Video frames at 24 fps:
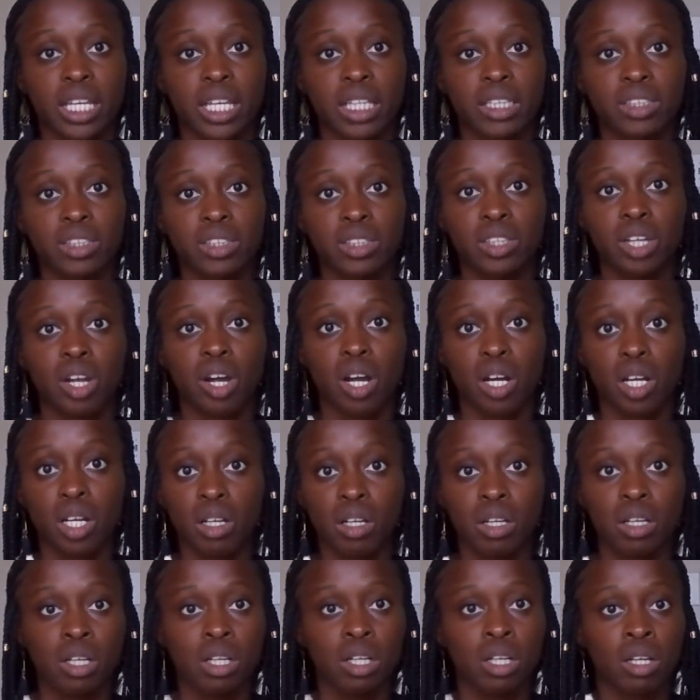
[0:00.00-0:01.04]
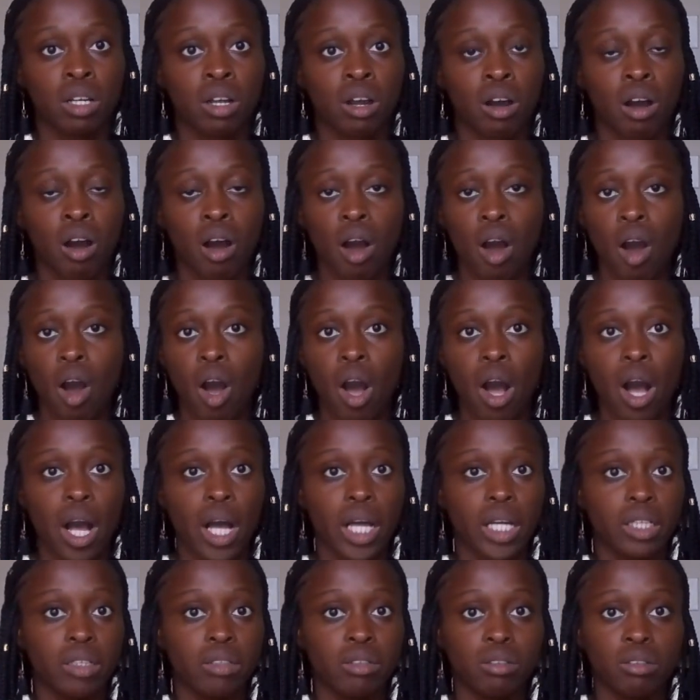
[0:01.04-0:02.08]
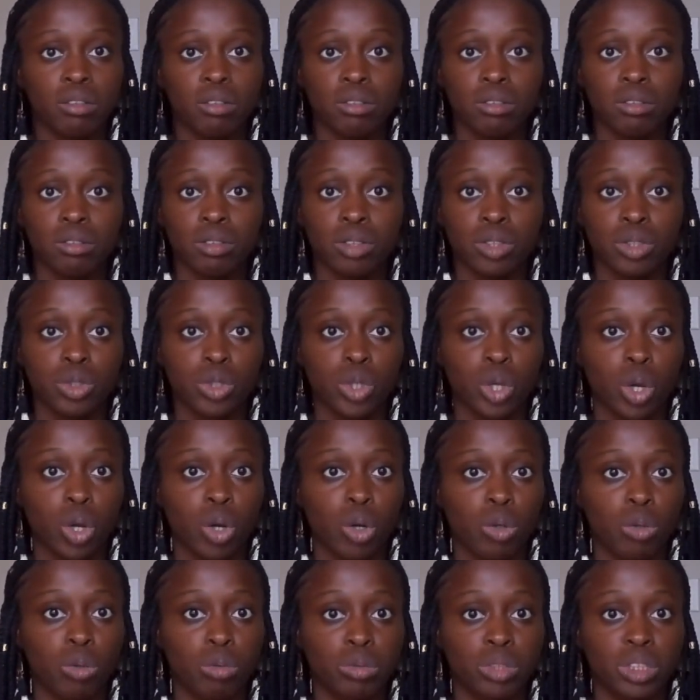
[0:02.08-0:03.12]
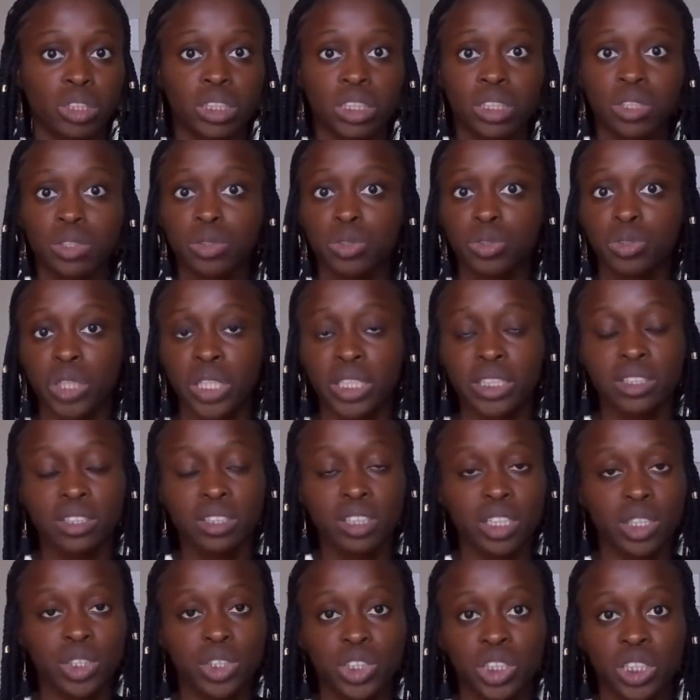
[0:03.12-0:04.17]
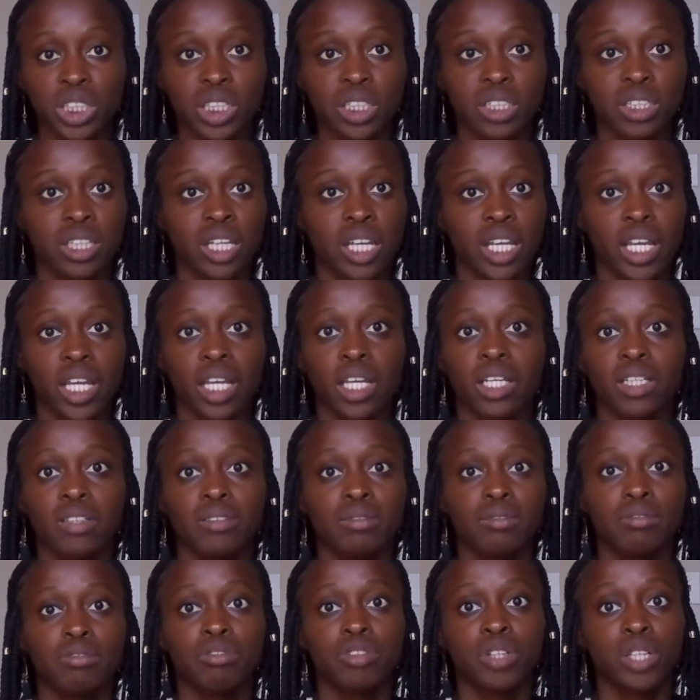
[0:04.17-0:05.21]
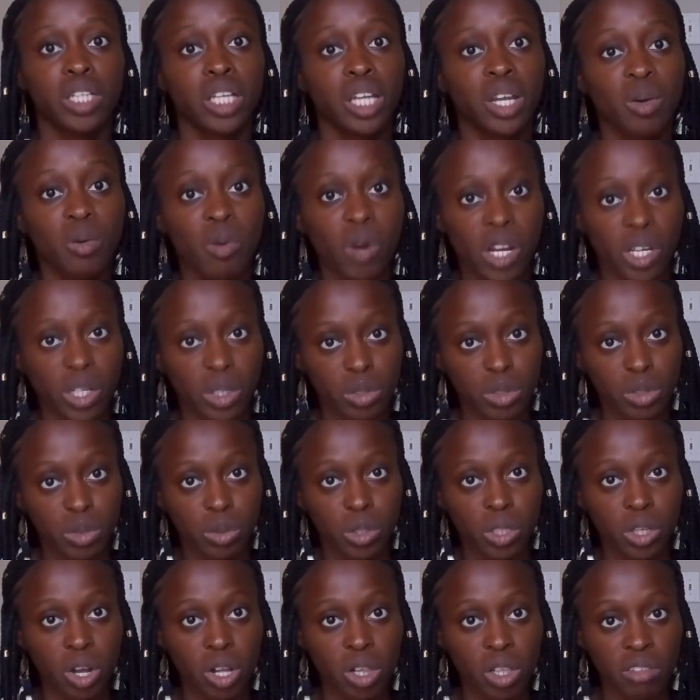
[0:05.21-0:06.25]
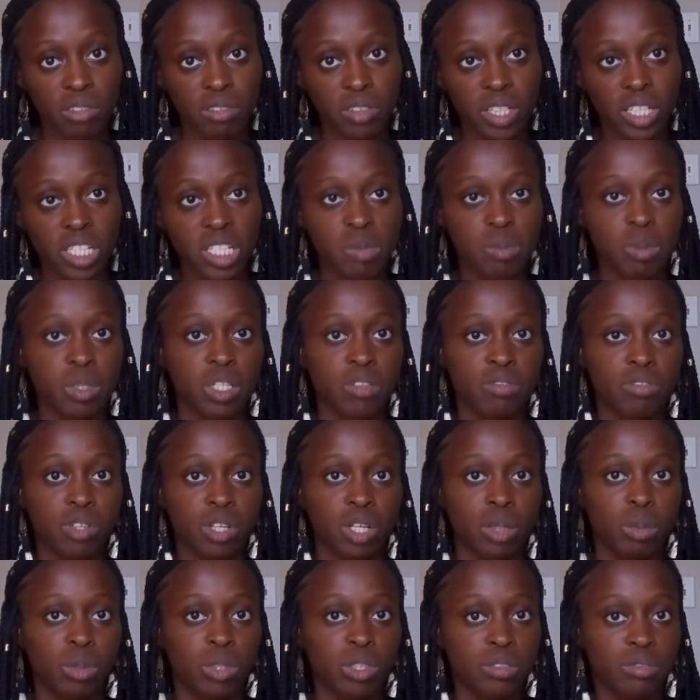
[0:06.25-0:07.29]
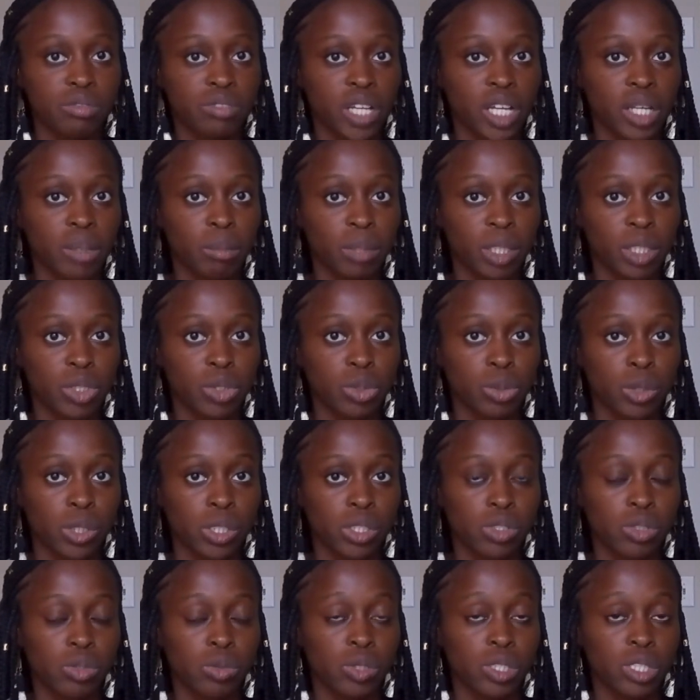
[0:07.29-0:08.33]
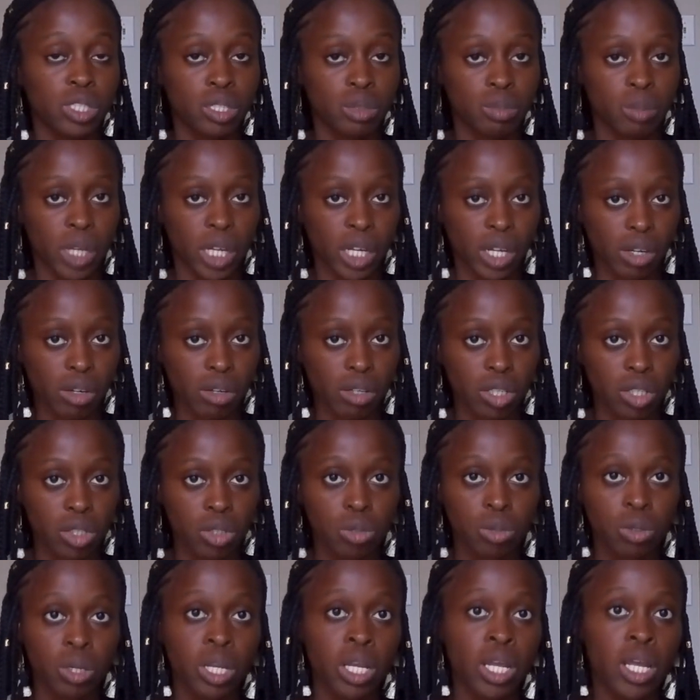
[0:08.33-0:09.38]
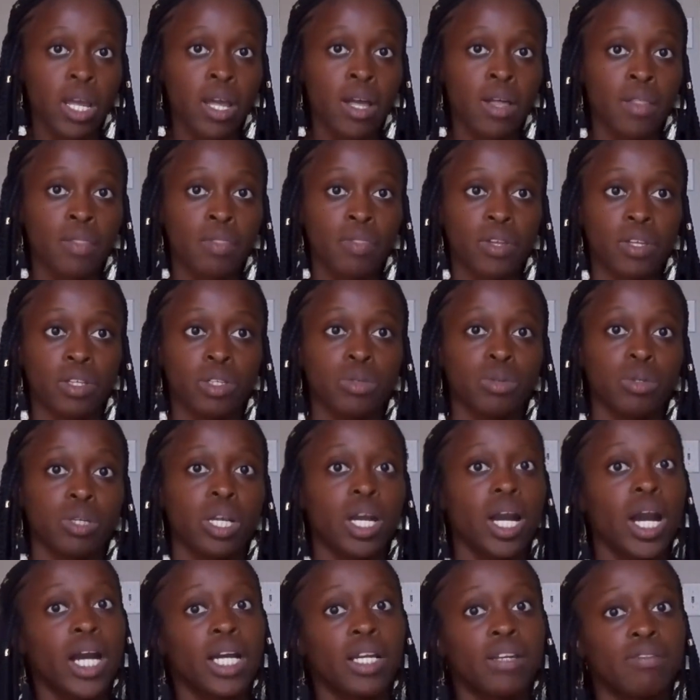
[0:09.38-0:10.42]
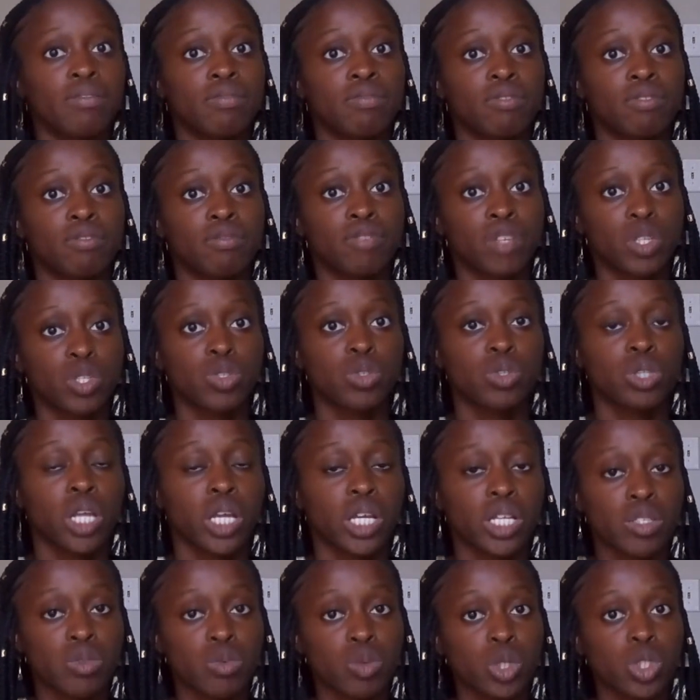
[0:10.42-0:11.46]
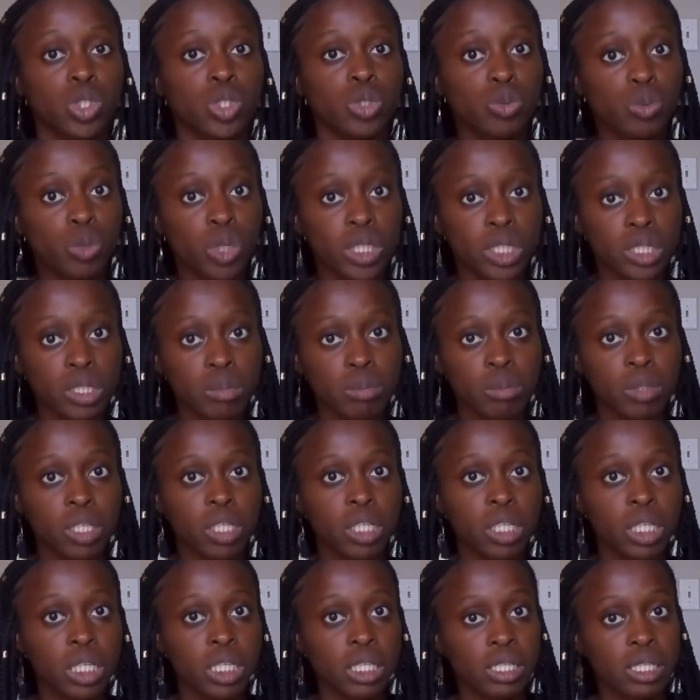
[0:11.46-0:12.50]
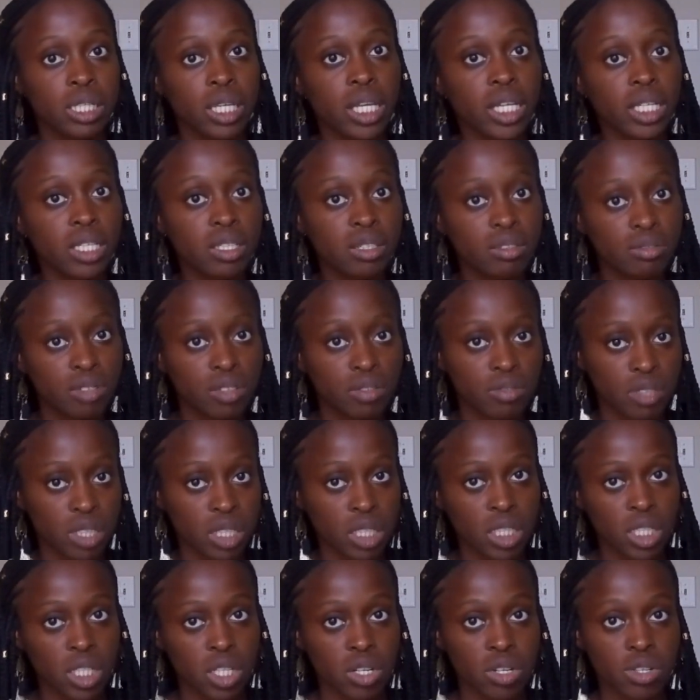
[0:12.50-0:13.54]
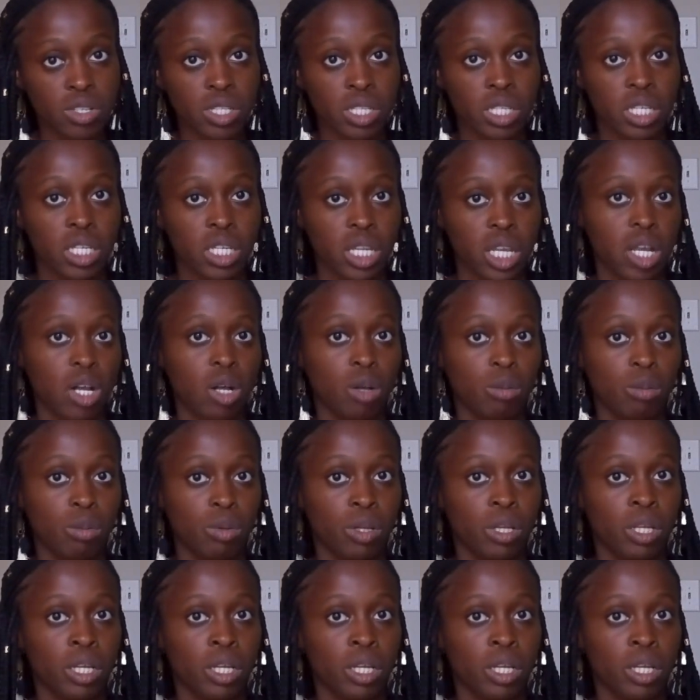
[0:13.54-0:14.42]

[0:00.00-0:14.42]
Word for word: get stuck on, you know, signal transduction and forget why you're doing all of this. But if you're able to find mentors who inspire you, then you can kind of visualize where you want to be in ten to fifteen years, and it can help